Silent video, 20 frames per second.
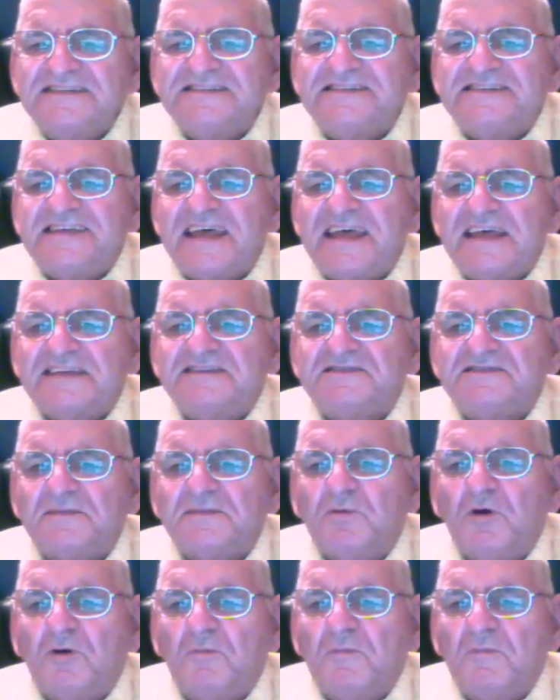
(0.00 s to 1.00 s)

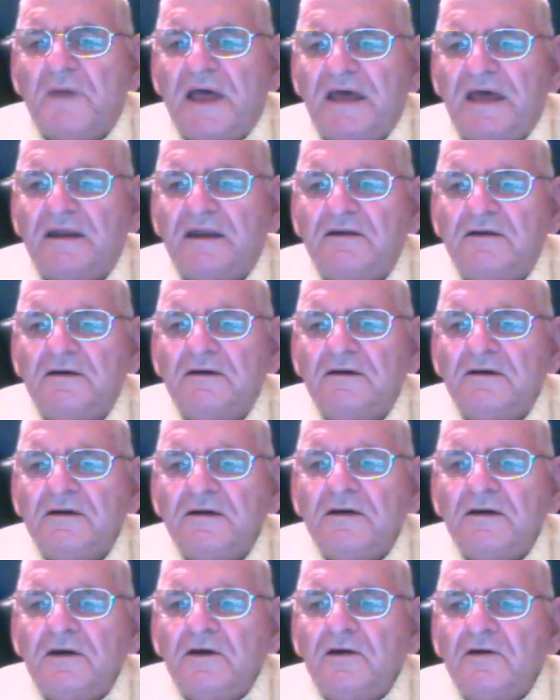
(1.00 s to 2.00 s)
Sensible man,
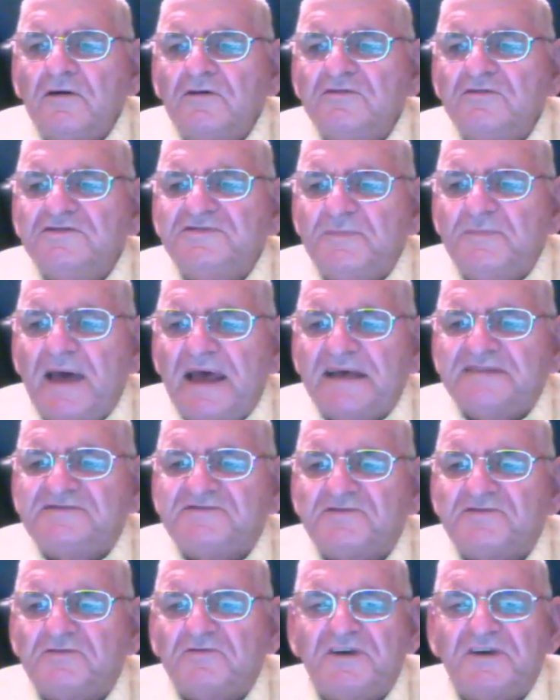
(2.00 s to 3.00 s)
whose
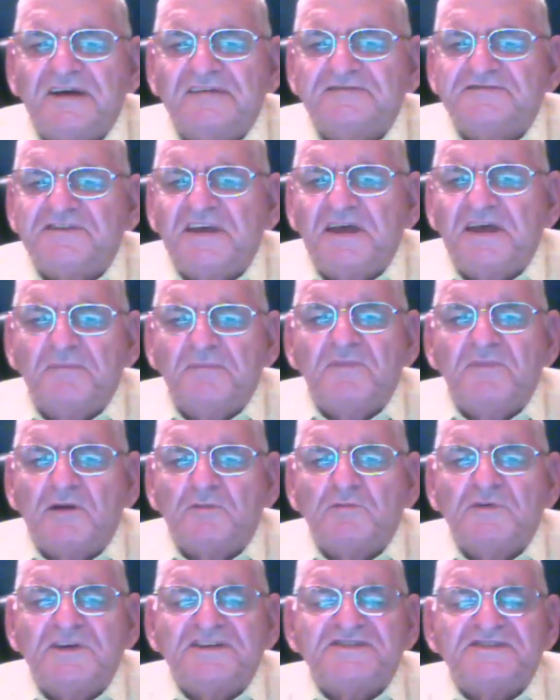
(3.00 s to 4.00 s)
master gives him the
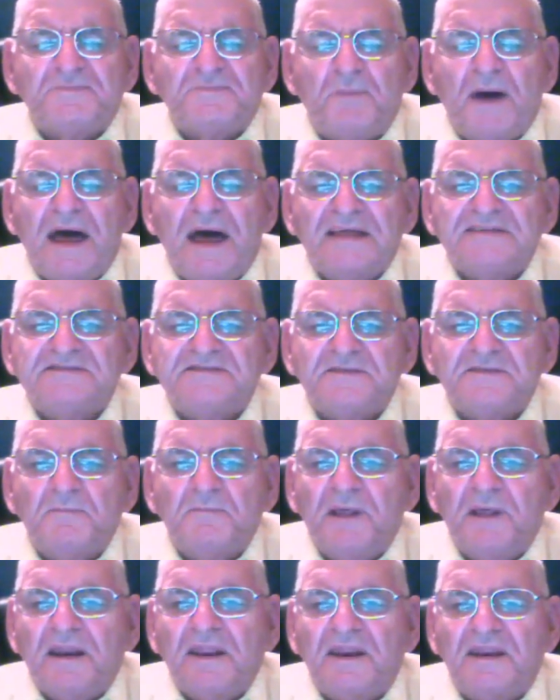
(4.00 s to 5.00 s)

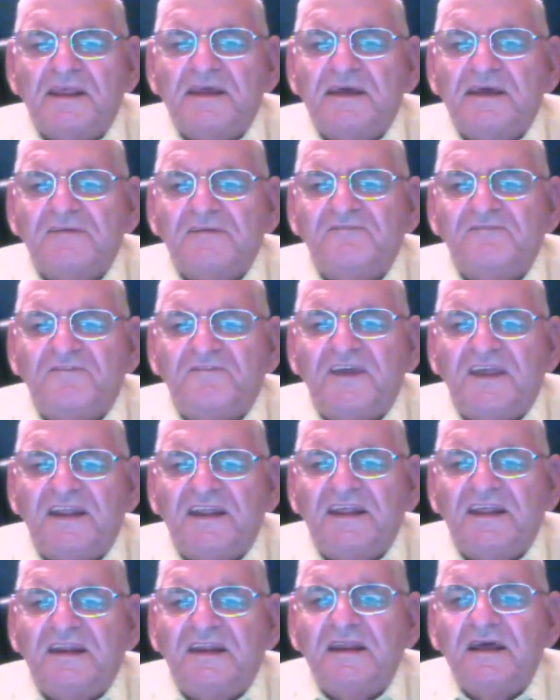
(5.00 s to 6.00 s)
responsibility of
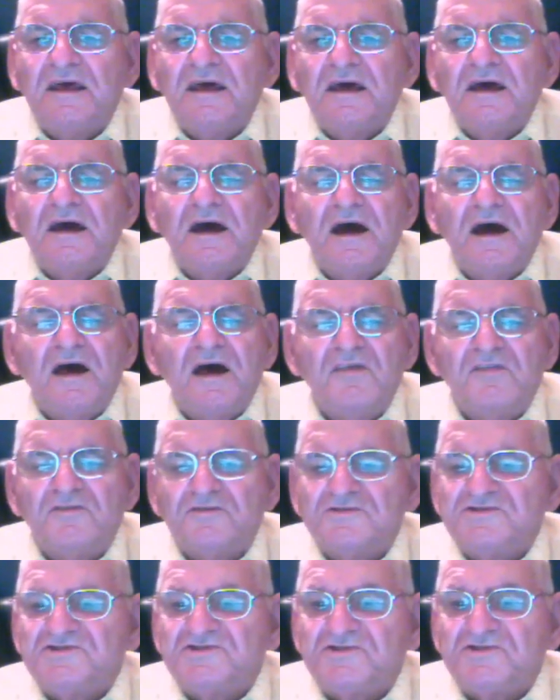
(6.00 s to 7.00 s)
feeding other
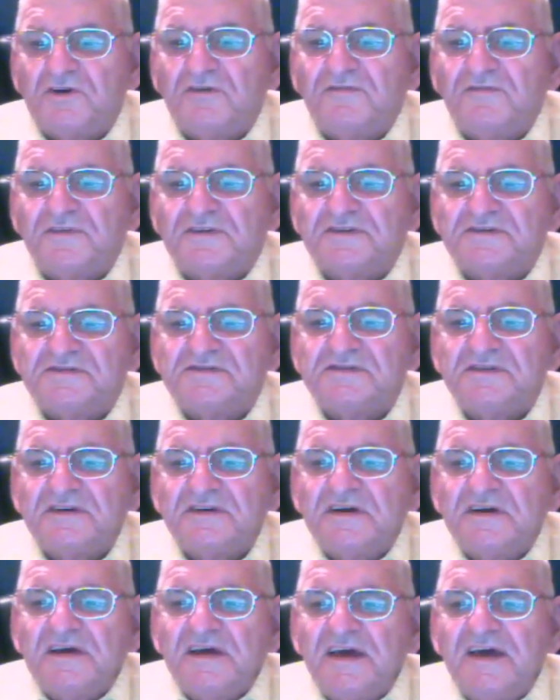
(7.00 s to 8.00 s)
servants.
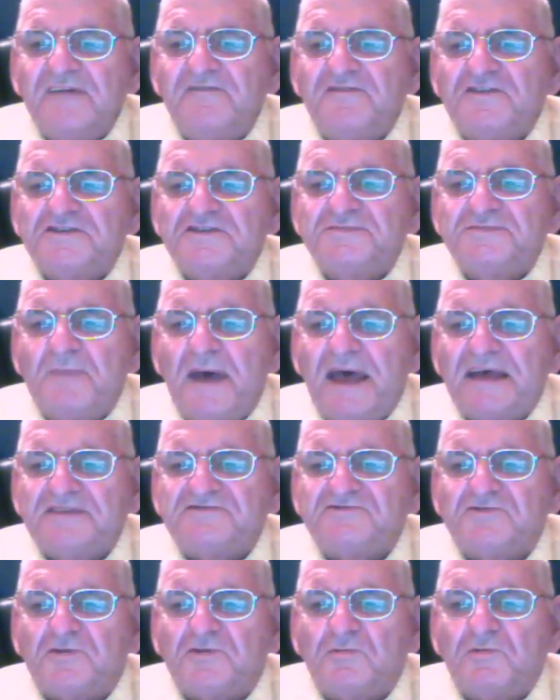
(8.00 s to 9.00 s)
If his
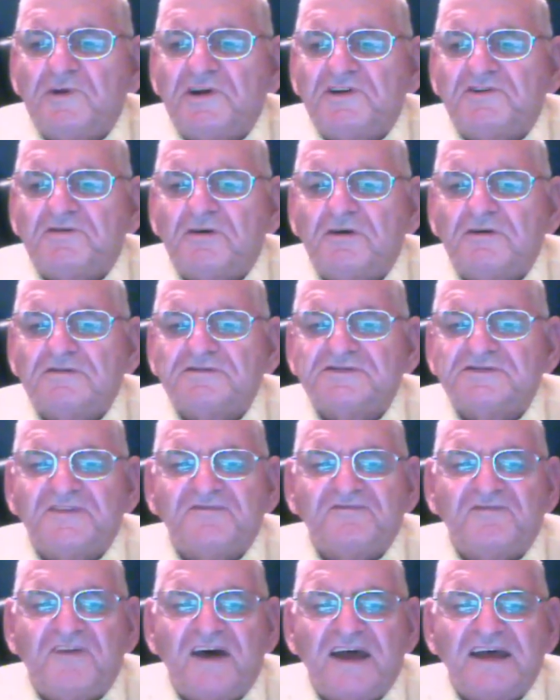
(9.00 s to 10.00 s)
master returns
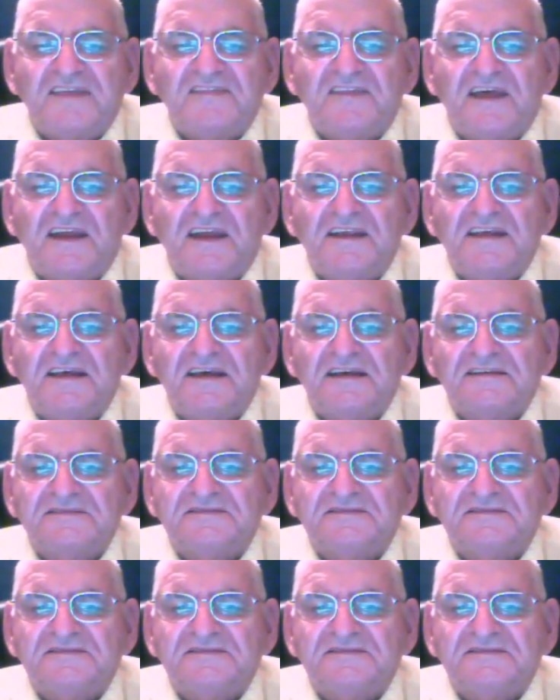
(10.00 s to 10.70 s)
and finds that he has